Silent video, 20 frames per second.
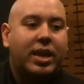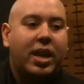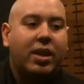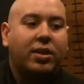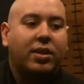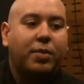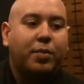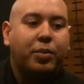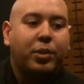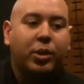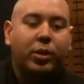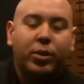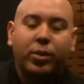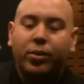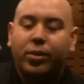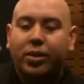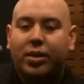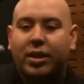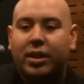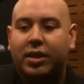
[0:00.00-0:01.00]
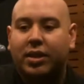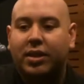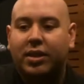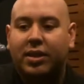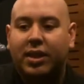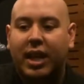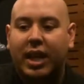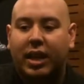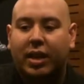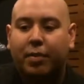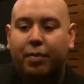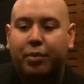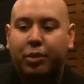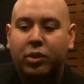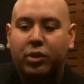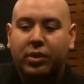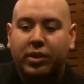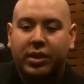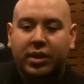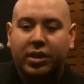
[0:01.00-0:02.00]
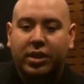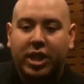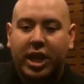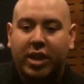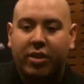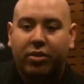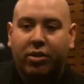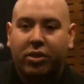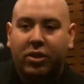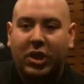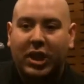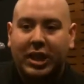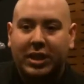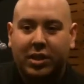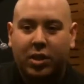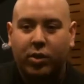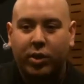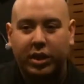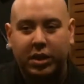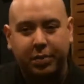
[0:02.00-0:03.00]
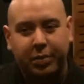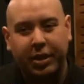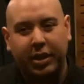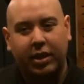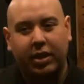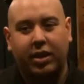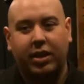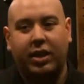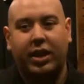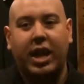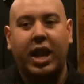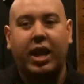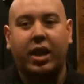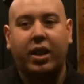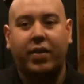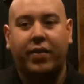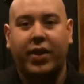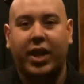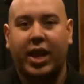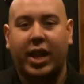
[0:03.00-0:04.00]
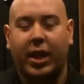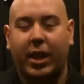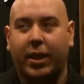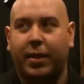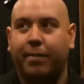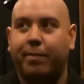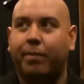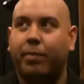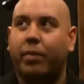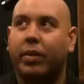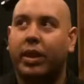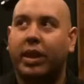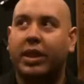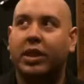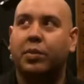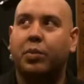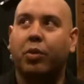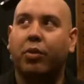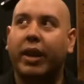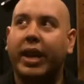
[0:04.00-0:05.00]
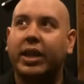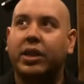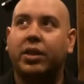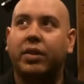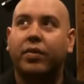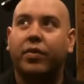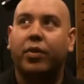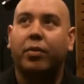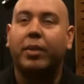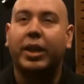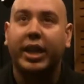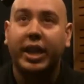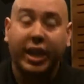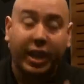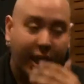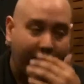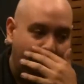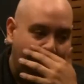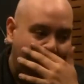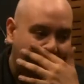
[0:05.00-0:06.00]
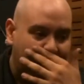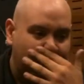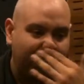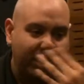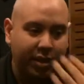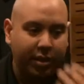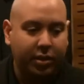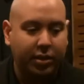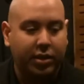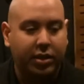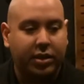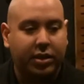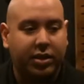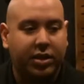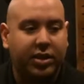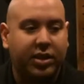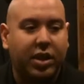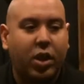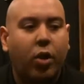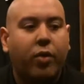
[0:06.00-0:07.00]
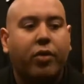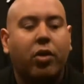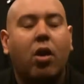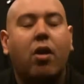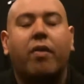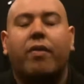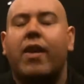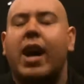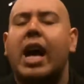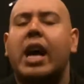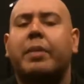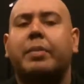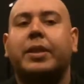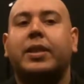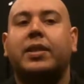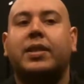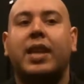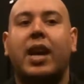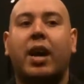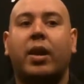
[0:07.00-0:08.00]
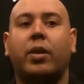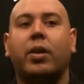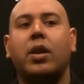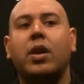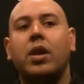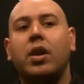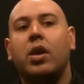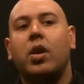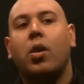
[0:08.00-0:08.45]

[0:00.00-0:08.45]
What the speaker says: Delta blues and just like the blues in general has always been kind of a inspiration for me, and just the overall vibe and sound.